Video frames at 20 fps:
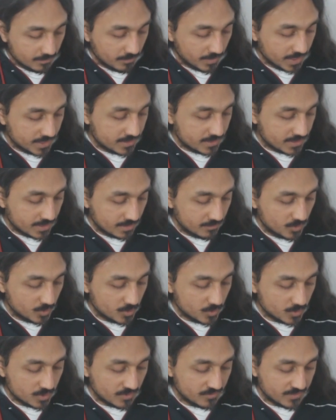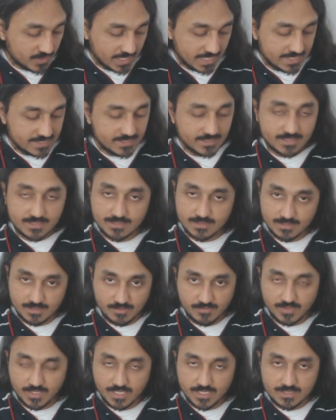By the time you know the phrases,
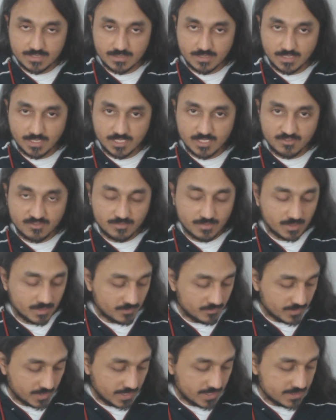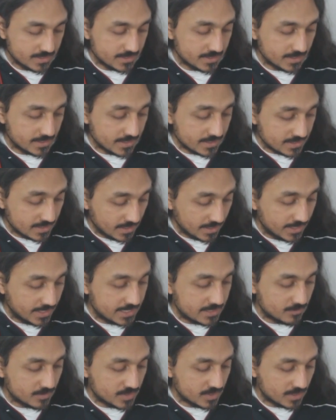the phrase kind of phrases and the
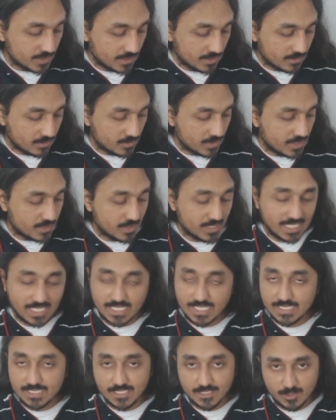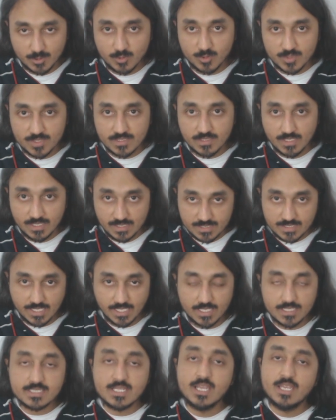slides which are included to connect the notes,
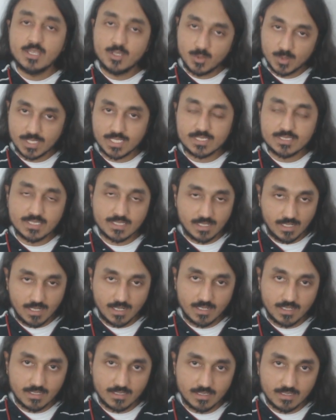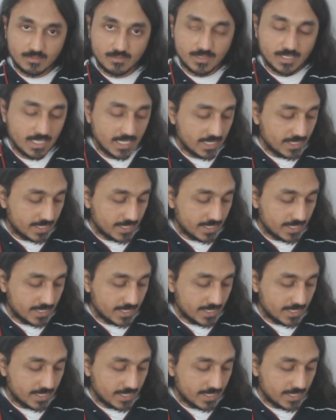scales, you are at the Raga level.